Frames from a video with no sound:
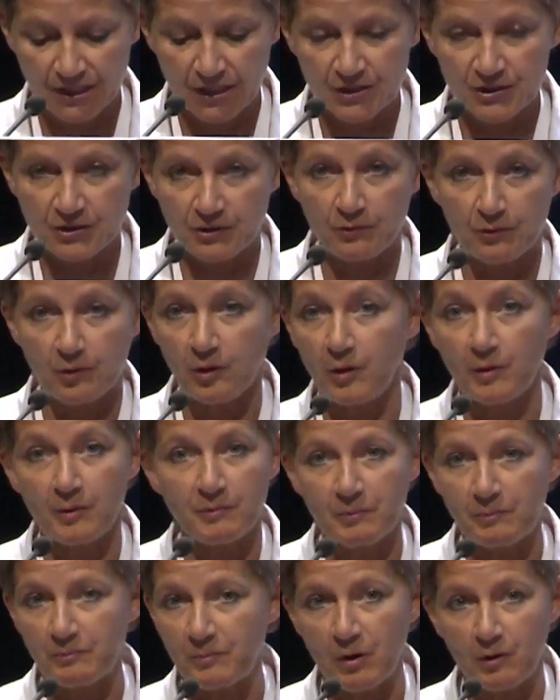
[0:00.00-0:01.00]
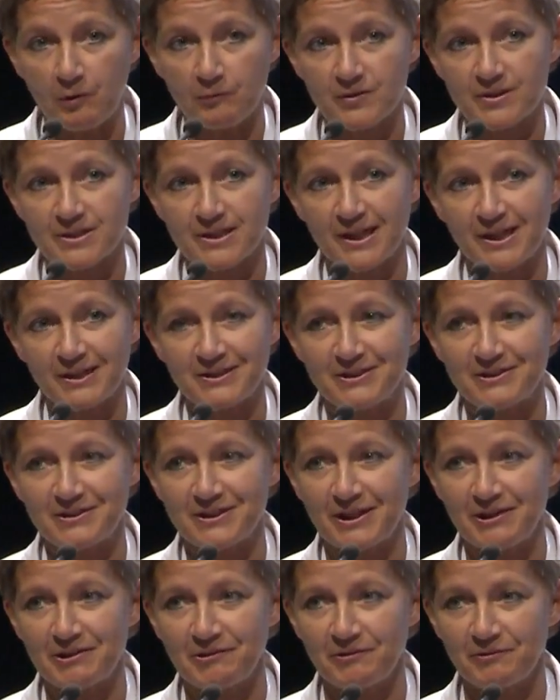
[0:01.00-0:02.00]
So obviously, it didn't
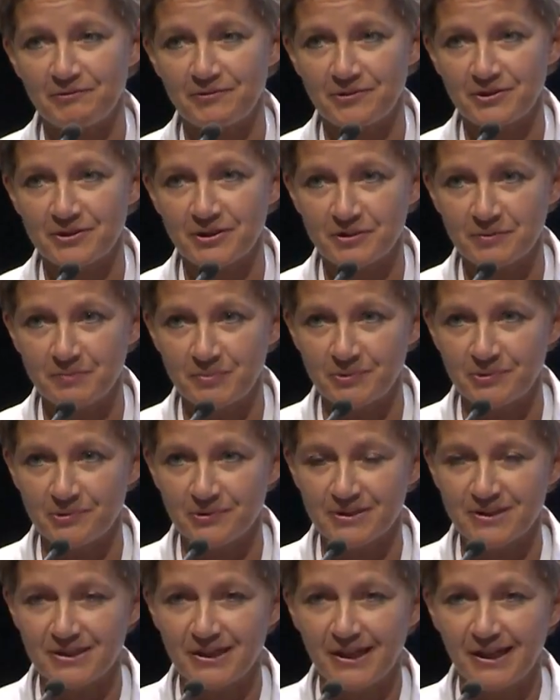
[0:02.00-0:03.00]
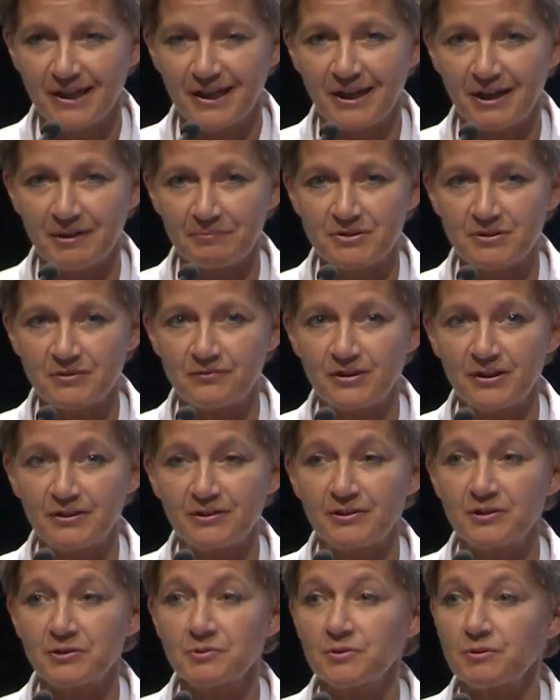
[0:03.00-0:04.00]
take long for us as a board to feel
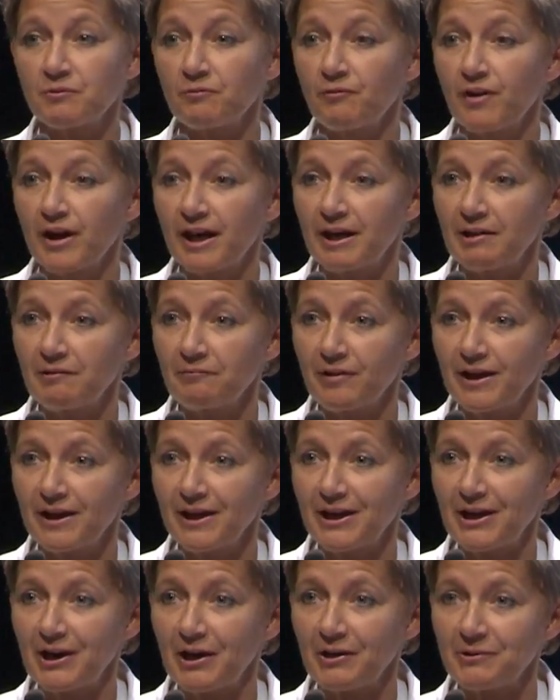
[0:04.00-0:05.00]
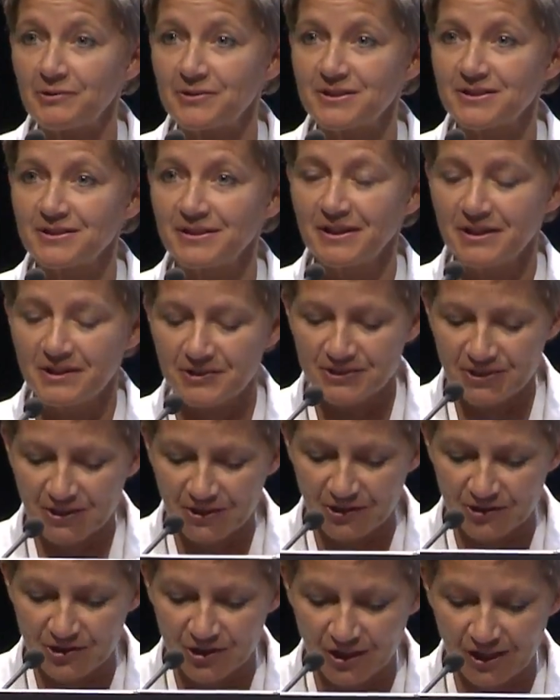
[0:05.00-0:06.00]
that this was a really, really close
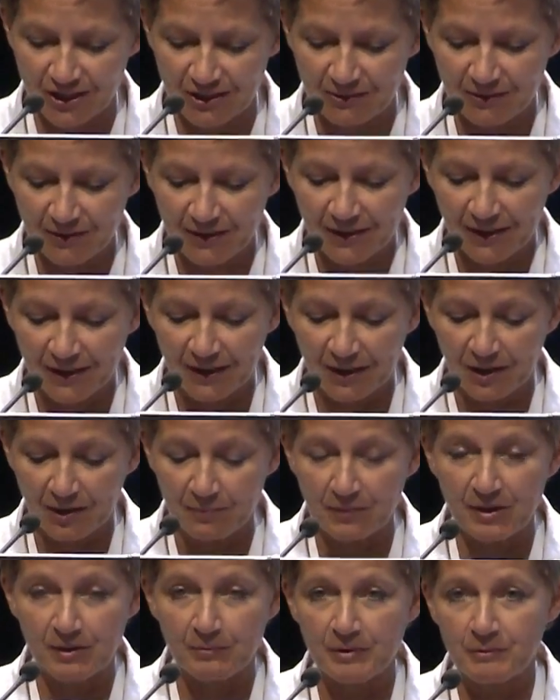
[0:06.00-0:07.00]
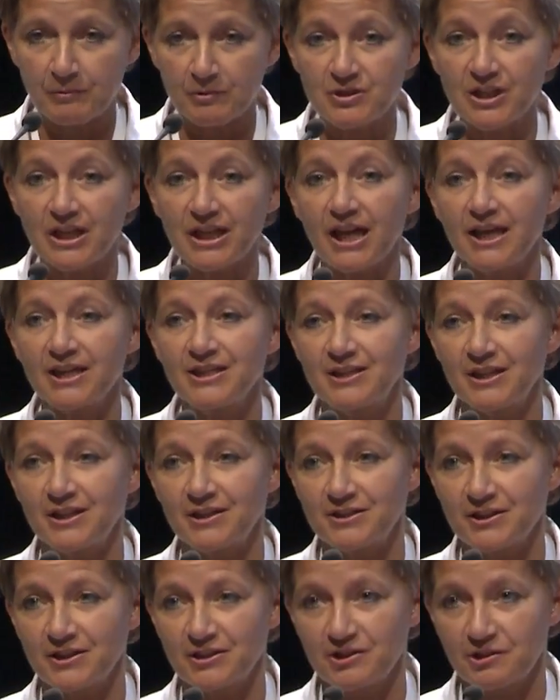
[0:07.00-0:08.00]
synergy. And we were
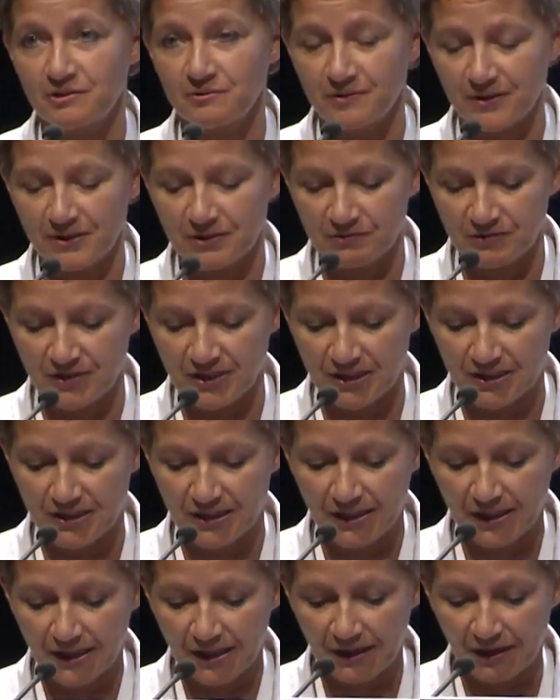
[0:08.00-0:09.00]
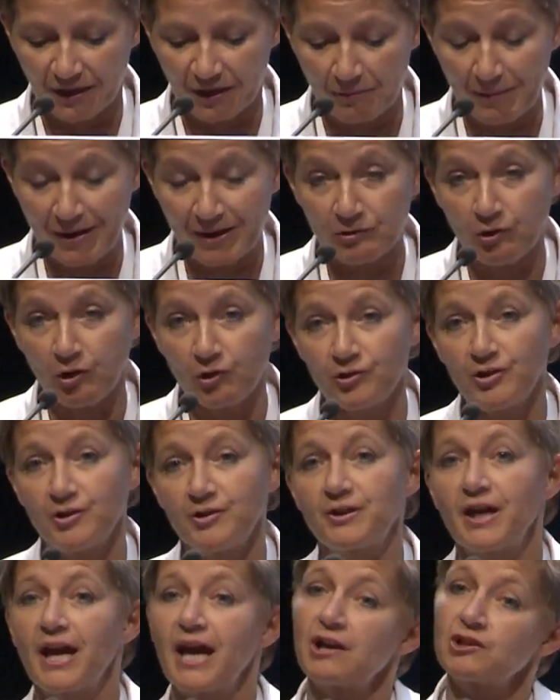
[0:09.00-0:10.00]
delighted to agree and
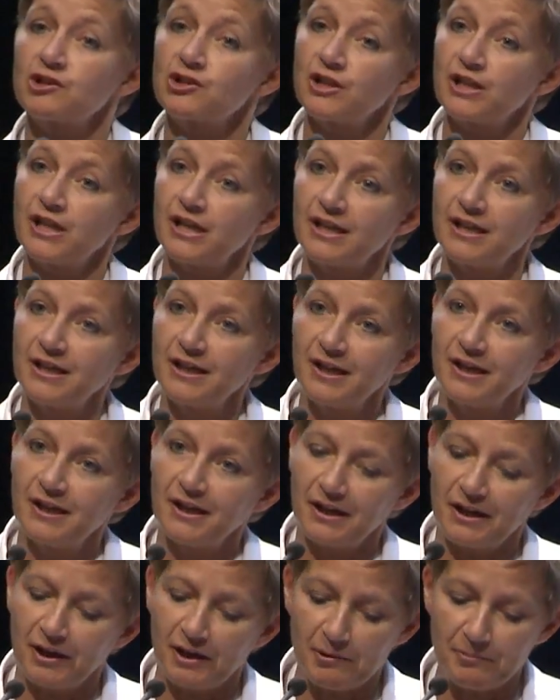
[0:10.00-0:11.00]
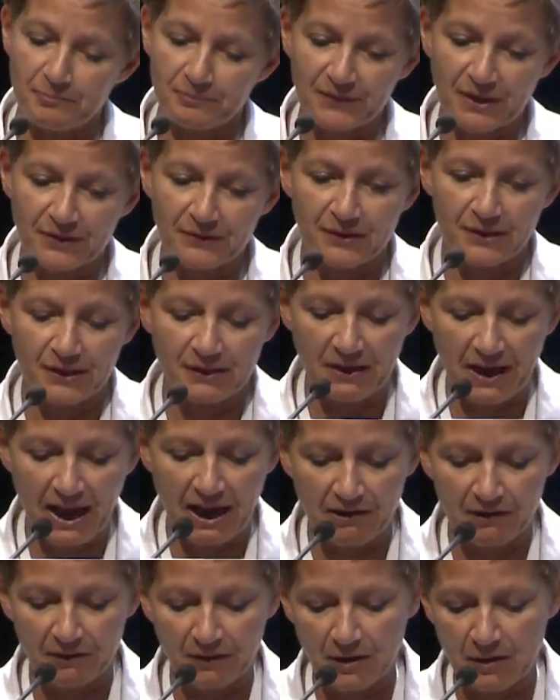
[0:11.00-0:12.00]
honoured that actually the
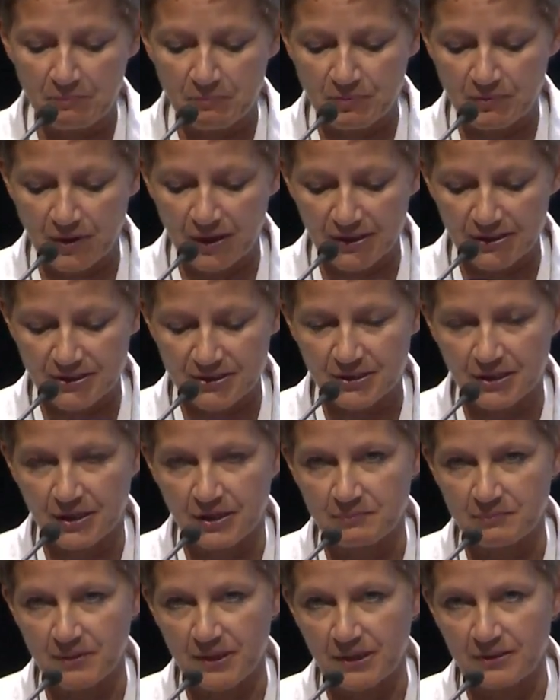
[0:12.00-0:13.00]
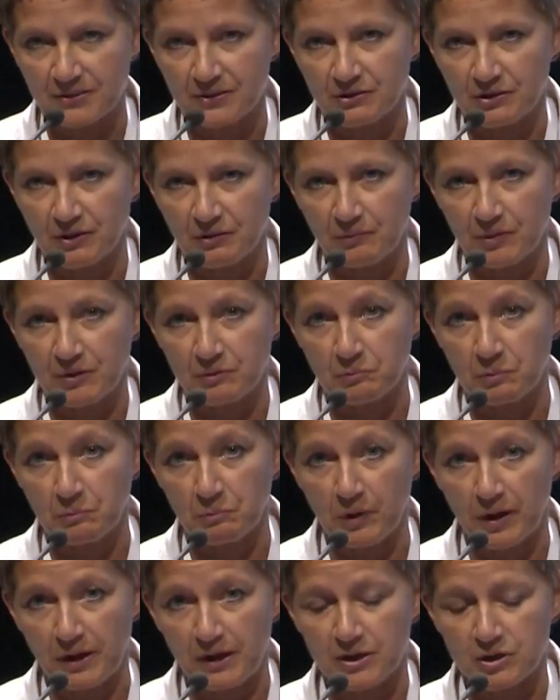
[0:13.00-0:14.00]
HAL prize had been,
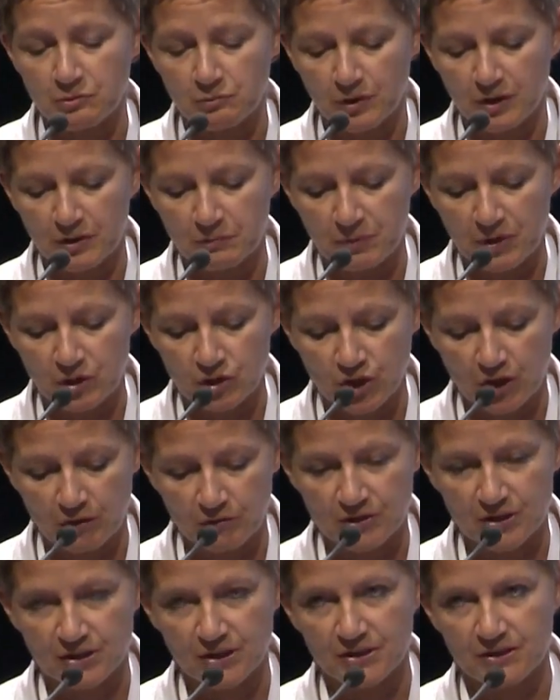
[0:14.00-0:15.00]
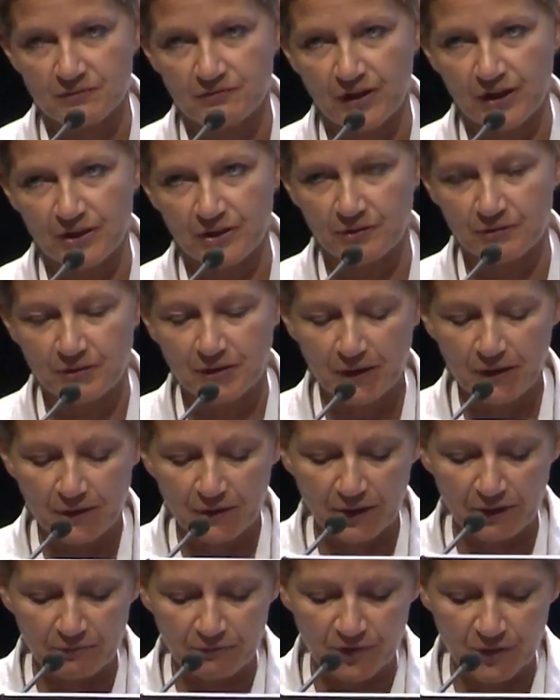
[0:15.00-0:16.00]
ISQua had been chosen as the venue
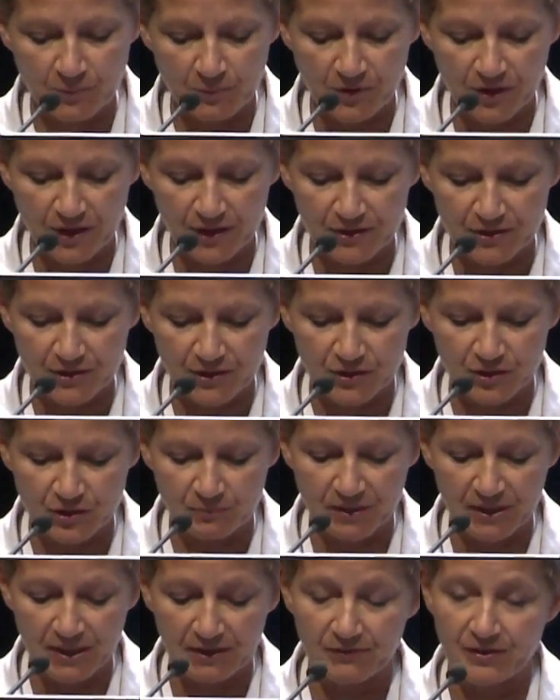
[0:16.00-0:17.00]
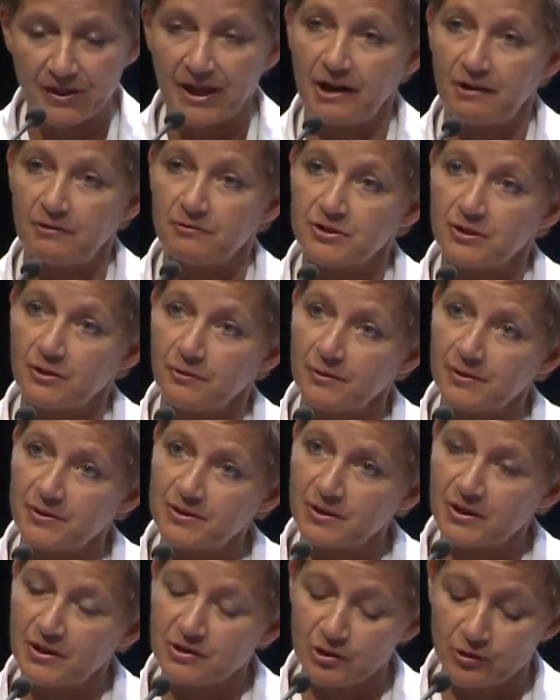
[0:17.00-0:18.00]
for the prize to be given out. So
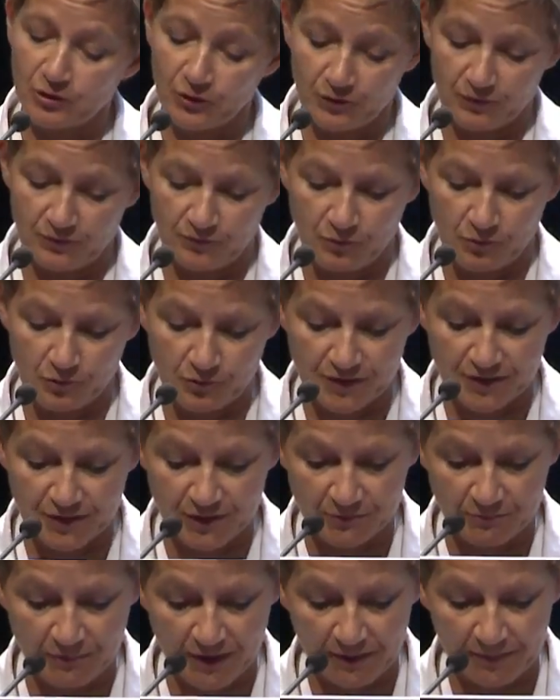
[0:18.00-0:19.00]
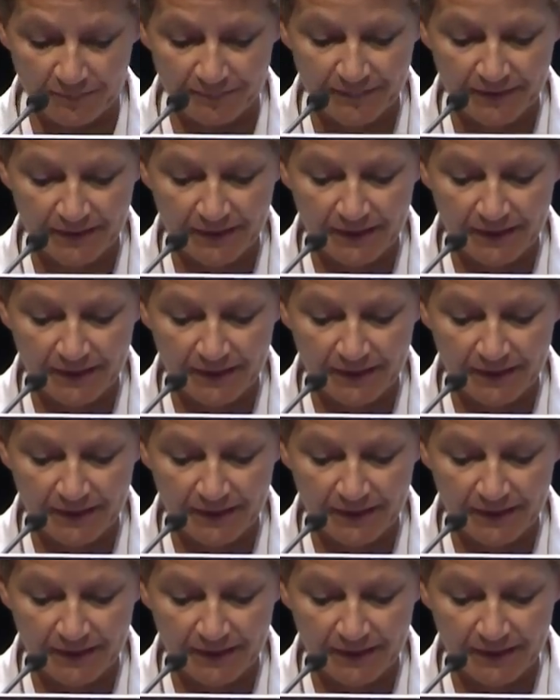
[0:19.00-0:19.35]
it's an honour for us as well.